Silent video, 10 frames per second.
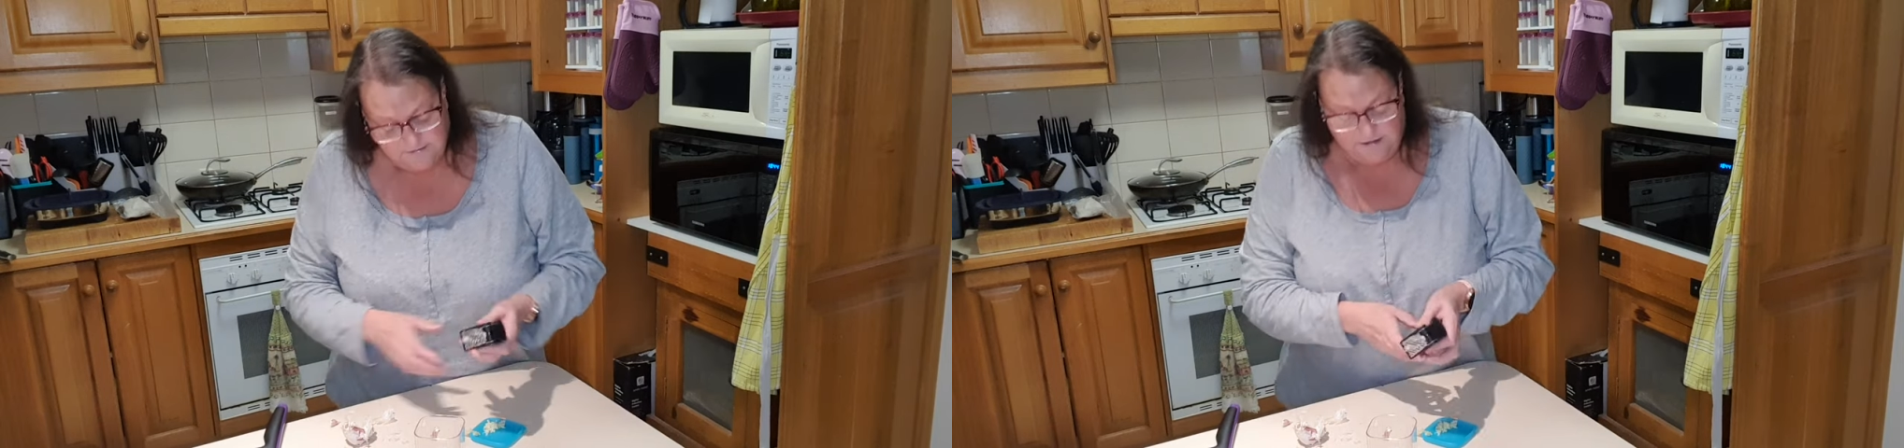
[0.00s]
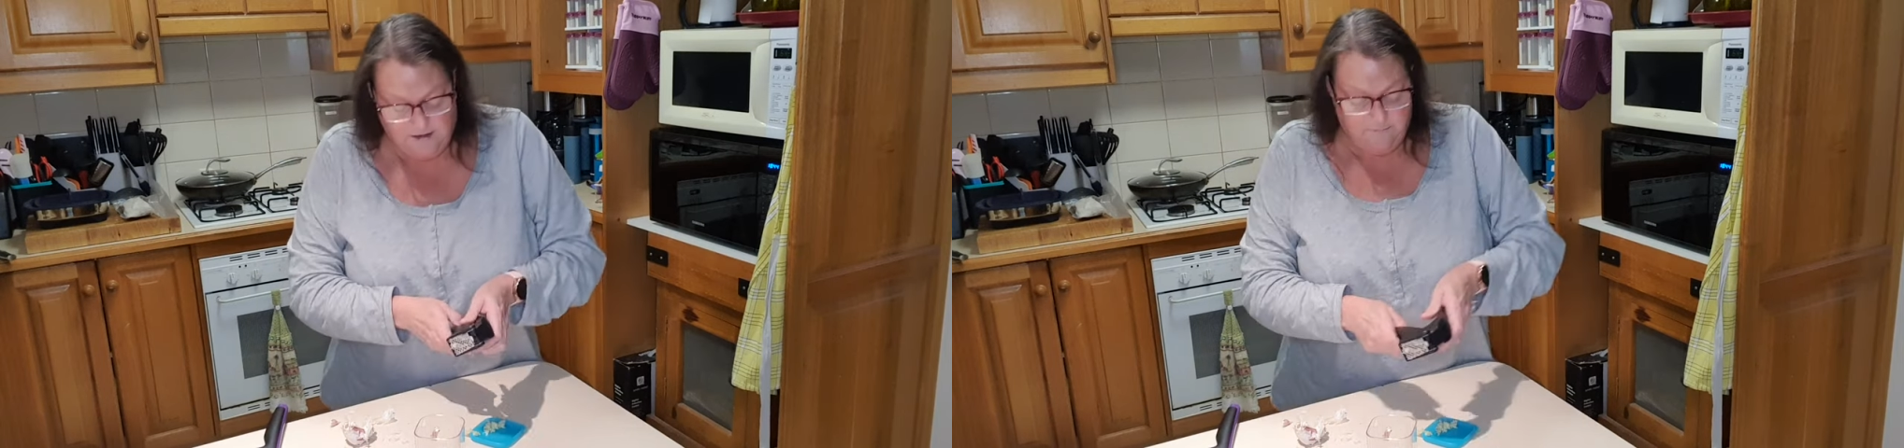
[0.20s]

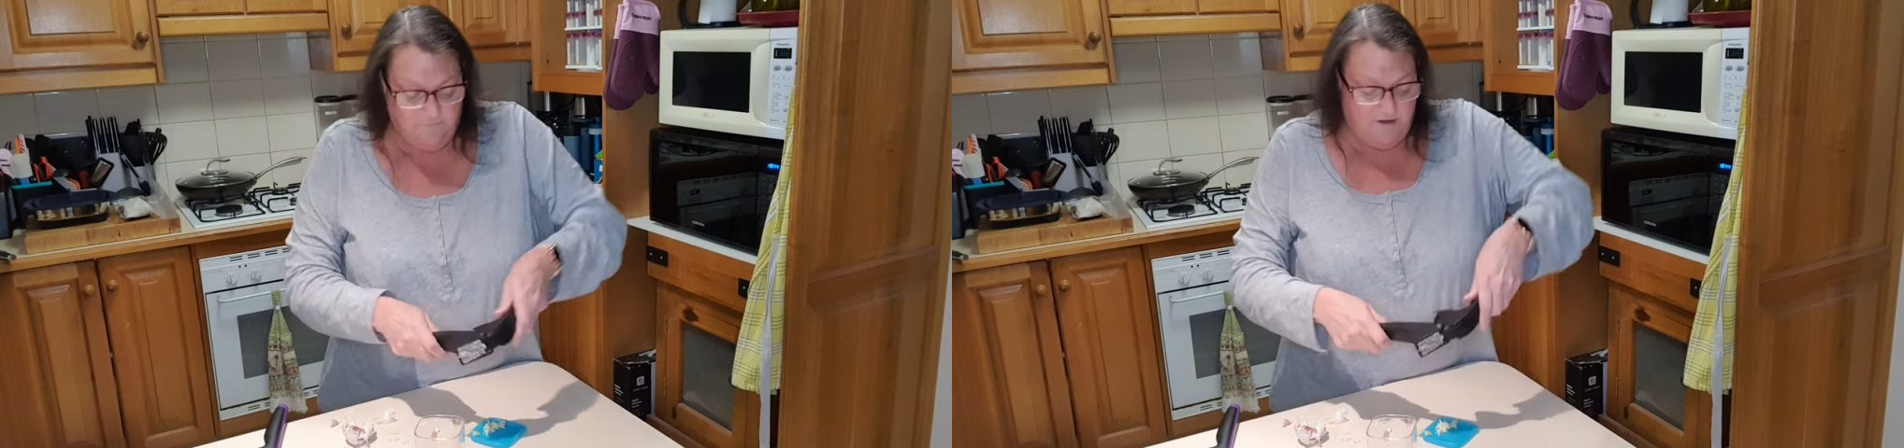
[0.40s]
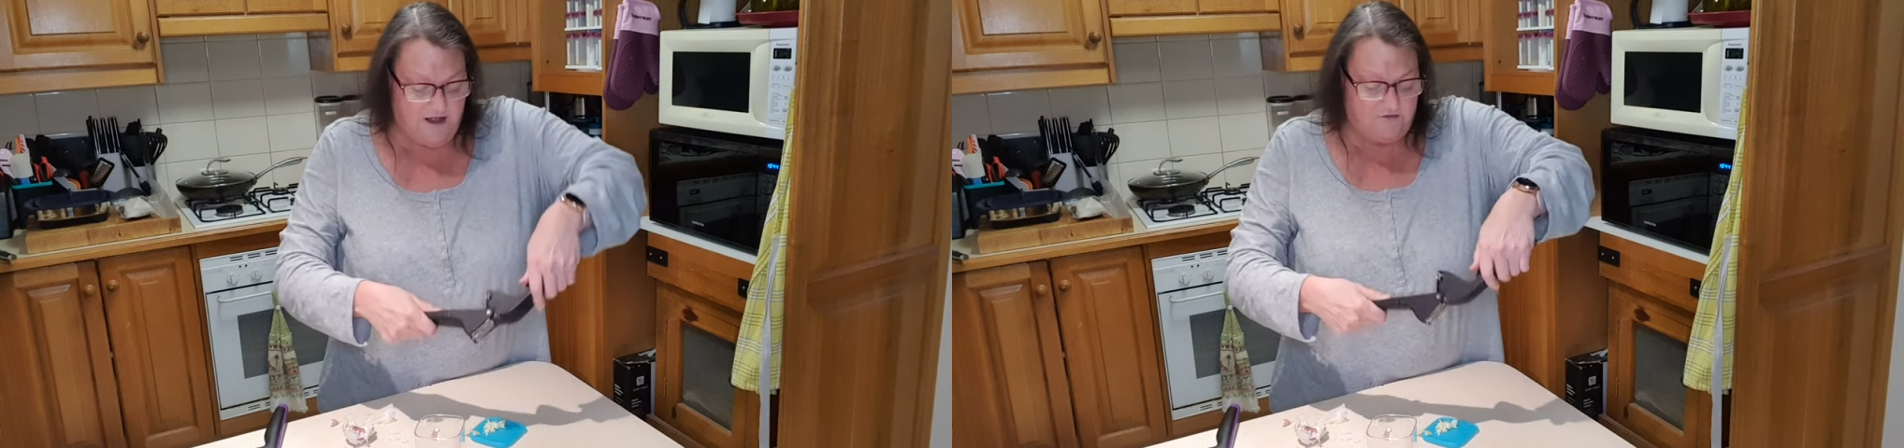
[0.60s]
Yeah,
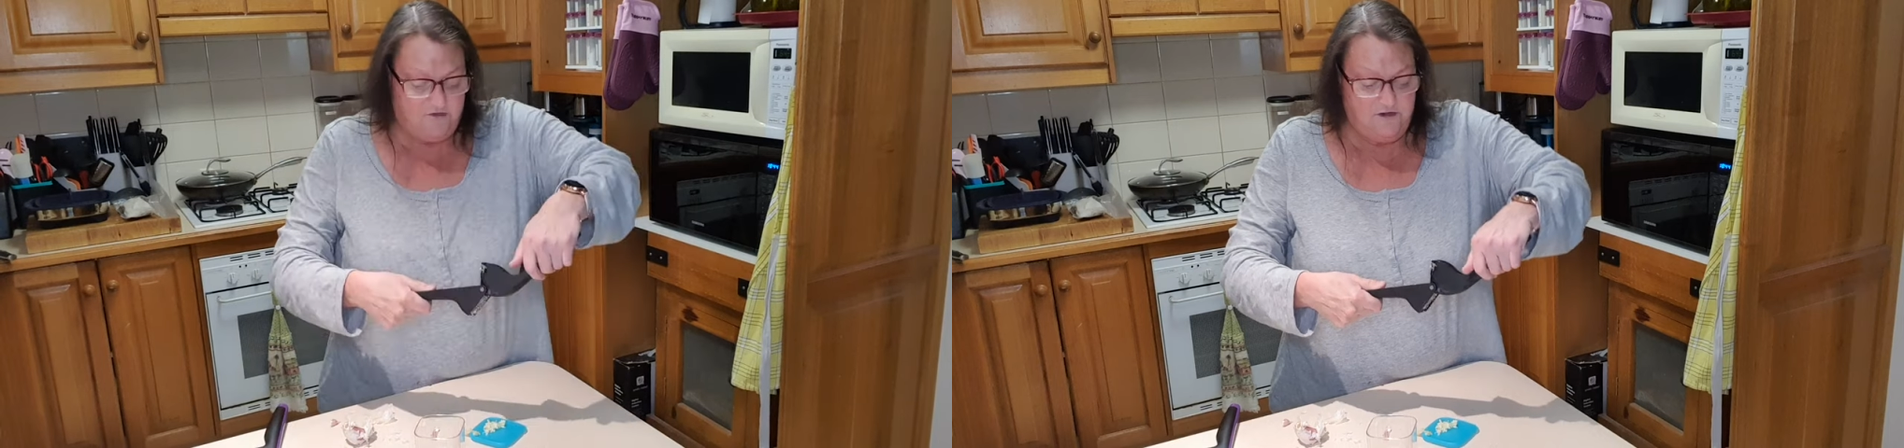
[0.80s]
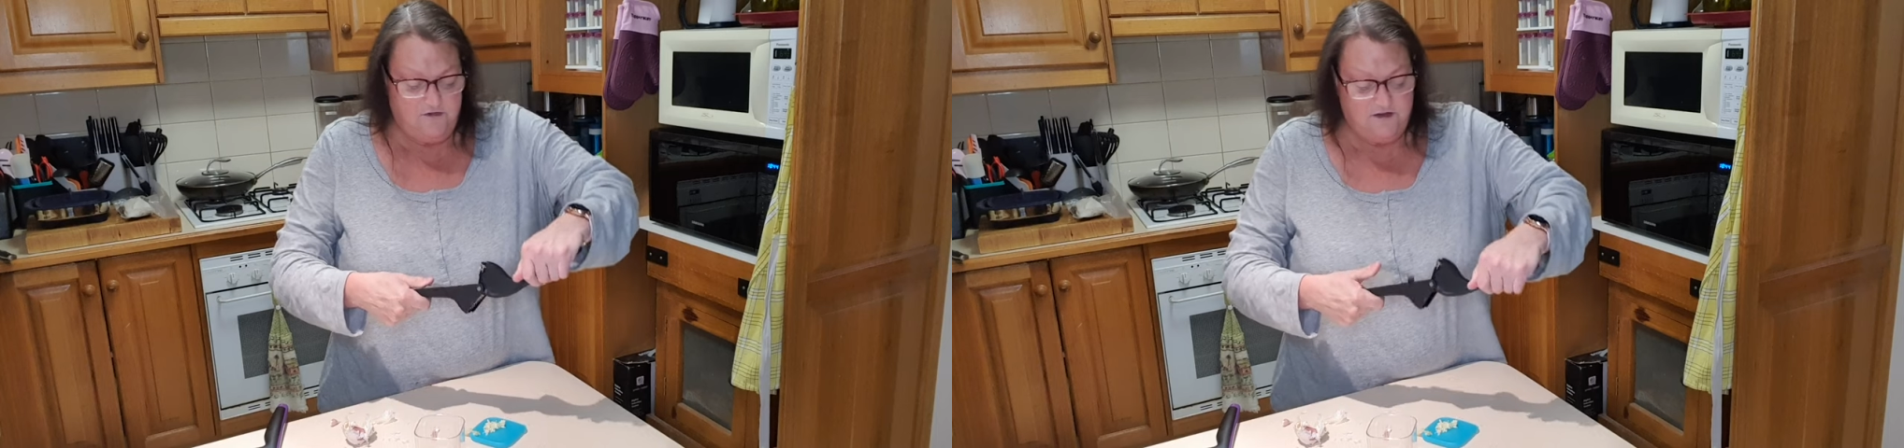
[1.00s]
we
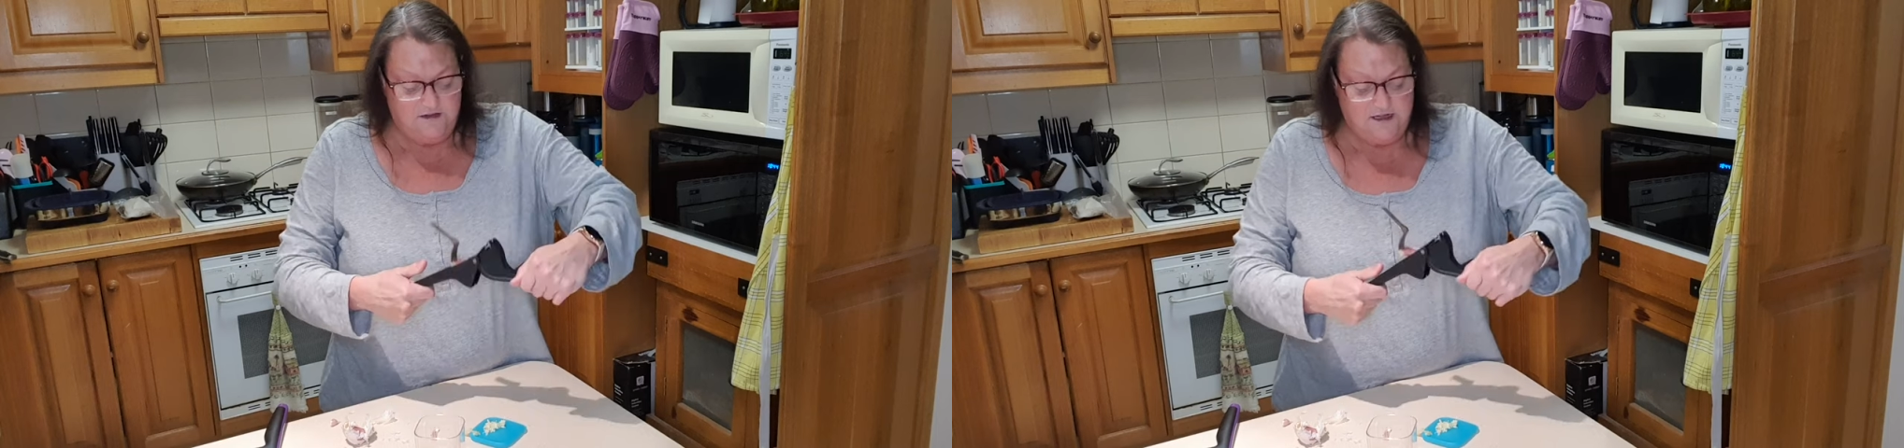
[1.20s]
actually did